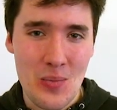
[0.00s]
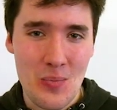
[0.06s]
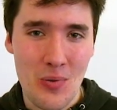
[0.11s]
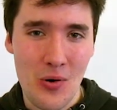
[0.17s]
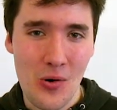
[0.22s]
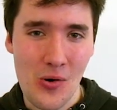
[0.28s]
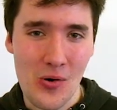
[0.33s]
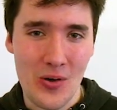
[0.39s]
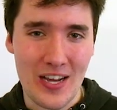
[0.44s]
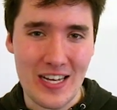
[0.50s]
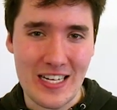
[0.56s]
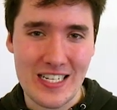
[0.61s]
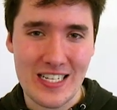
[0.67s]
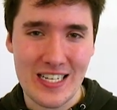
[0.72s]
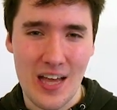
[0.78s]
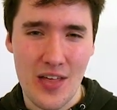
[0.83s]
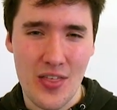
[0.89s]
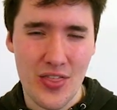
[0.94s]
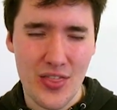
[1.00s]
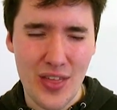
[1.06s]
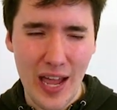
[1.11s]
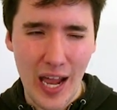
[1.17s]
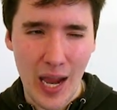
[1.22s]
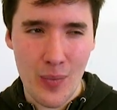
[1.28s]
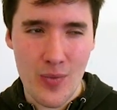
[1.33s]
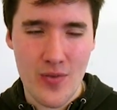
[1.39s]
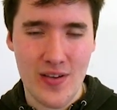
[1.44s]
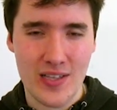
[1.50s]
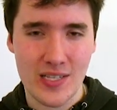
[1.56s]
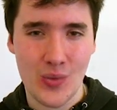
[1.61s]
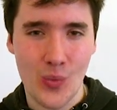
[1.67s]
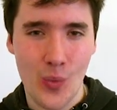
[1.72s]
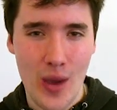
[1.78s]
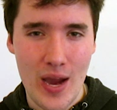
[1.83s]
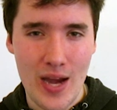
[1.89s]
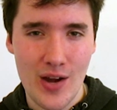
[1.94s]
point. I think Professor
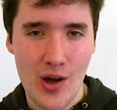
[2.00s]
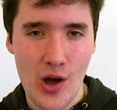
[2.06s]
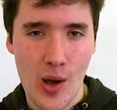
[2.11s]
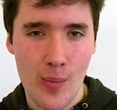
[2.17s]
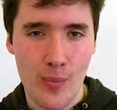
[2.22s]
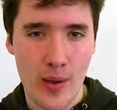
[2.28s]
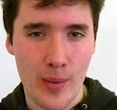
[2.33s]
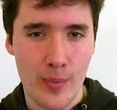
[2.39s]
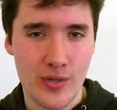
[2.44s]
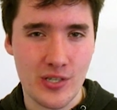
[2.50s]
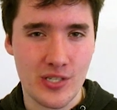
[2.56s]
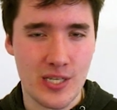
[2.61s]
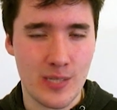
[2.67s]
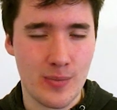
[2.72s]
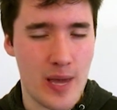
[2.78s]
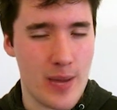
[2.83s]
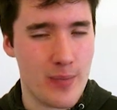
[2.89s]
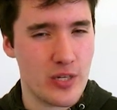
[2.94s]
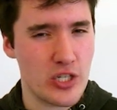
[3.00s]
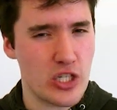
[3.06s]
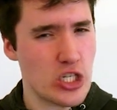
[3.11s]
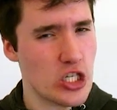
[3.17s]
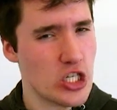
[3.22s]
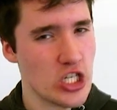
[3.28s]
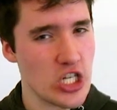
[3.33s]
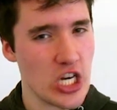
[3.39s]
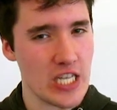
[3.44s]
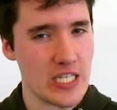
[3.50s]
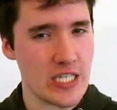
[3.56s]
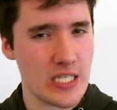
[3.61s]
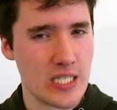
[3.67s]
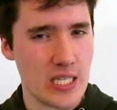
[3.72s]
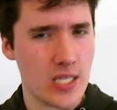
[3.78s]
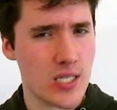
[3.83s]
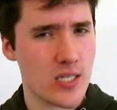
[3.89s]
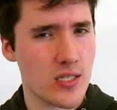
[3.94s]
Wainar published this paper
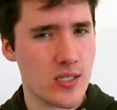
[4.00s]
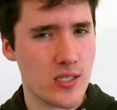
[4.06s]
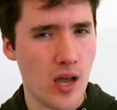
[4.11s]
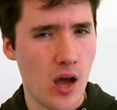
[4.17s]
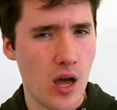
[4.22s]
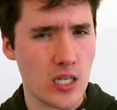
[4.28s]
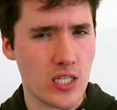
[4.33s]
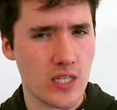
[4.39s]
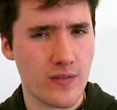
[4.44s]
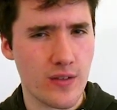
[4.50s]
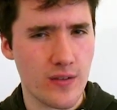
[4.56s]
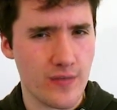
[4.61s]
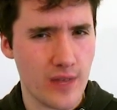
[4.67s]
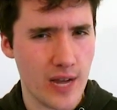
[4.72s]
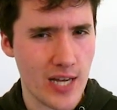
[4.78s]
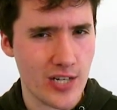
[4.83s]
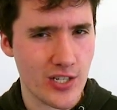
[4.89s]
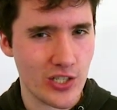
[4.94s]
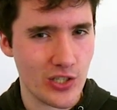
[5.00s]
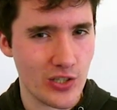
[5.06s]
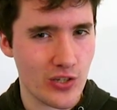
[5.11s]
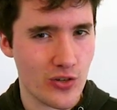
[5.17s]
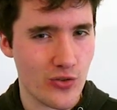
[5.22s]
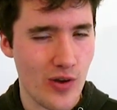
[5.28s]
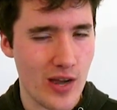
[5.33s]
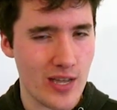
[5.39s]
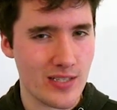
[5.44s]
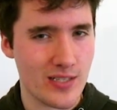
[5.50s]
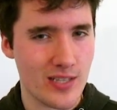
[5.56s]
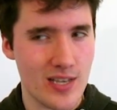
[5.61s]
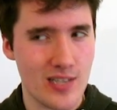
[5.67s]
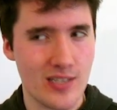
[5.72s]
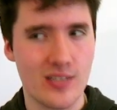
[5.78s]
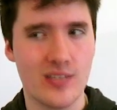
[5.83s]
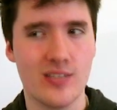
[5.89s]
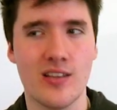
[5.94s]
just at the start of the financial
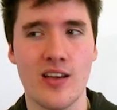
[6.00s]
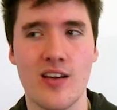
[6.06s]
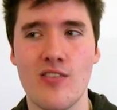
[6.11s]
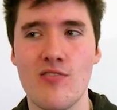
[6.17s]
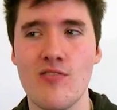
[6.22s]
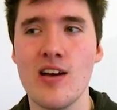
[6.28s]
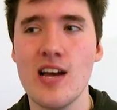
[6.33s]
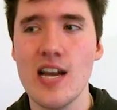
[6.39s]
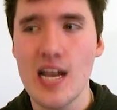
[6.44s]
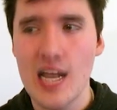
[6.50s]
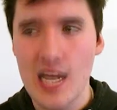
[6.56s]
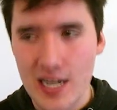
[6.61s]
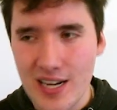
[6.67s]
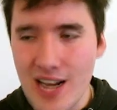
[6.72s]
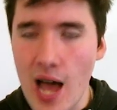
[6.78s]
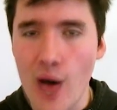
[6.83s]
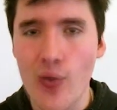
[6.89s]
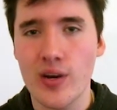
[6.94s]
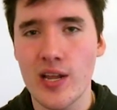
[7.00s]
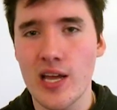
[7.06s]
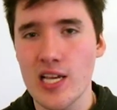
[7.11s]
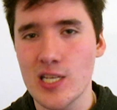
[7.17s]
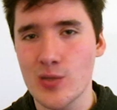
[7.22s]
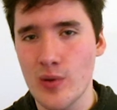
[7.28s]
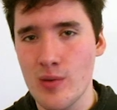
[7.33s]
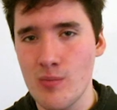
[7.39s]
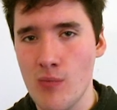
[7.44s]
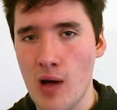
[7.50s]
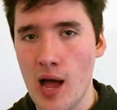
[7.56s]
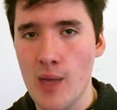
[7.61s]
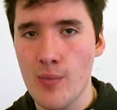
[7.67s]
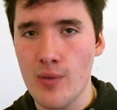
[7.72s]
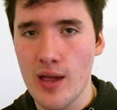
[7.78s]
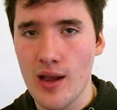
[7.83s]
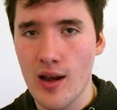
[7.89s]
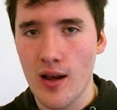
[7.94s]
crisis, so nowadays we
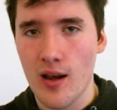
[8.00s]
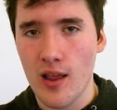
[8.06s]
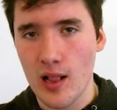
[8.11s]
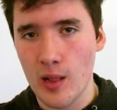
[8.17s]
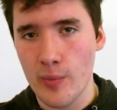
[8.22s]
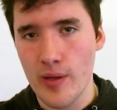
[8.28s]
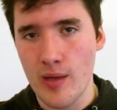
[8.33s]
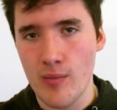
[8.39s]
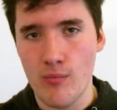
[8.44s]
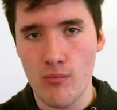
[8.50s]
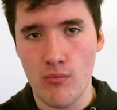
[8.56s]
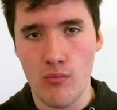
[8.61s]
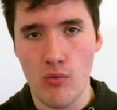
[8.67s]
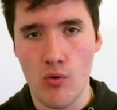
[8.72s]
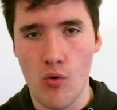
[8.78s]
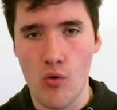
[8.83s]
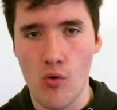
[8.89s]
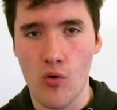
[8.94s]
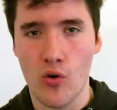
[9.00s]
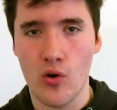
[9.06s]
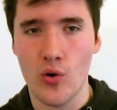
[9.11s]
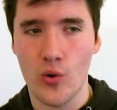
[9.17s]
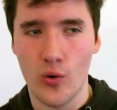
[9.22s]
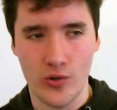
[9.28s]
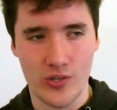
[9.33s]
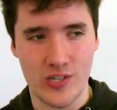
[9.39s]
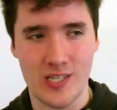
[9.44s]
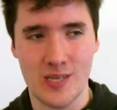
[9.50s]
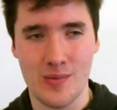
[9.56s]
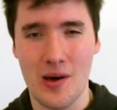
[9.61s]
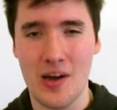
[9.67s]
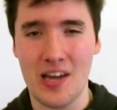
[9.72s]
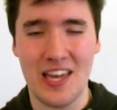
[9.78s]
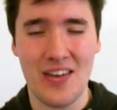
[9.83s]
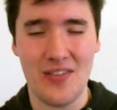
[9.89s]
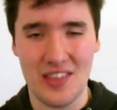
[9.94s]
might be a little bit more cautious
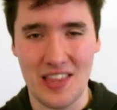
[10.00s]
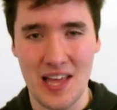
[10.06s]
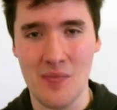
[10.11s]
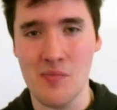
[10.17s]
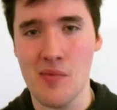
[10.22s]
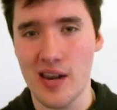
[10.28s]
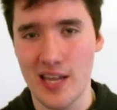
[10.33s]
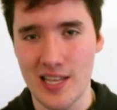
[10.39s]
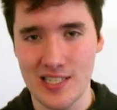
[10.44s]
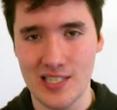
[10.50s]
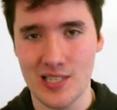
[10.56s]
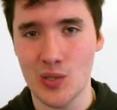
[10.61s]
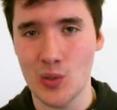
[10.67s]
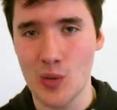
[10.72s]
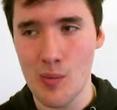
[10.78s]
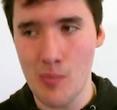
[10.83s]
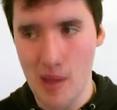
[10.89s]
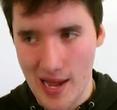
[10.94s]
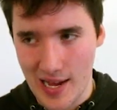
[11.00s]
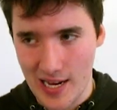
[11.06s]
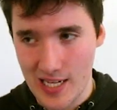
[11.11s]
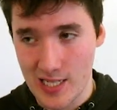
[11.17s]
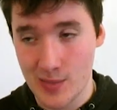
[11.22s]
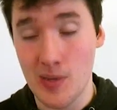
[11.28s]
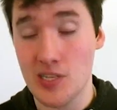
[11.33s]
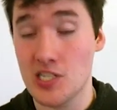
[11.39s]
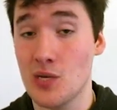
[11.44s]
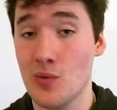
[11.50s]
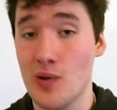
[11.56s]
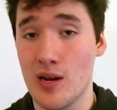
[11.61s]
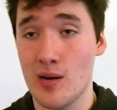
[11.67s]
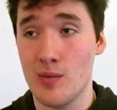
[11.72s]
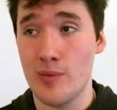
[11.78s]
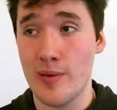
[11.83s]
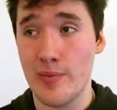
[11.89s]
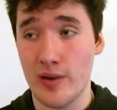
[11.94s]
about giving that money to a bank, especially
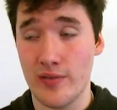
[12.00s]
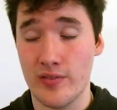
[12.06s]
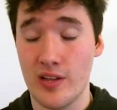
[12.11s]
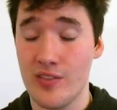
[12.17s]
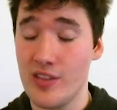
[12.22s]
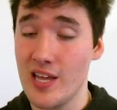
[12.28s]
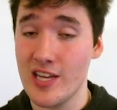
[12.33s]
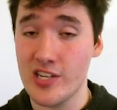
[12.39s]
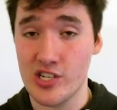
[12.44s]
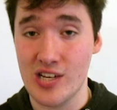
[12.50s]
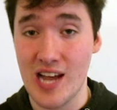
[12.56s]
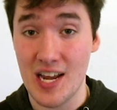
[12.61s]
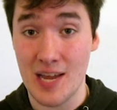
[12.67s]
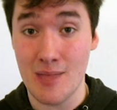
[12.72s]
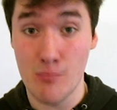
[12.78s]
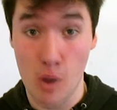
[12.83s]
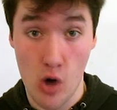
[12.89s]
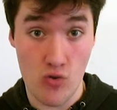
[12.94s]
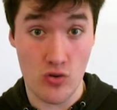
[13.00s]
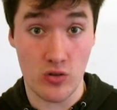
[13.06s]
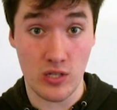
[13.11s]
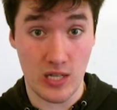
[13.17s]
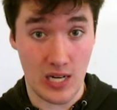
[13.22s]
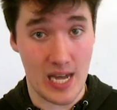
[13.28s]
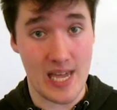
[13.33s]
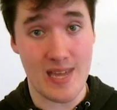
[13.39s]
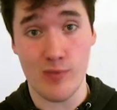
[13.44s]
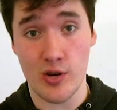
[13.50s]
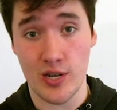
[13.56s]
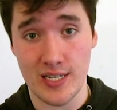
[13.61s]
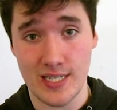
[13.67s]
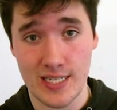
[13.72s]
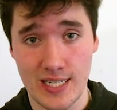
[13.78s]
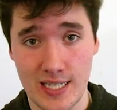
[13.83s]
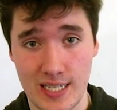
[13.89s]
when people of another nation had a moral claim on it.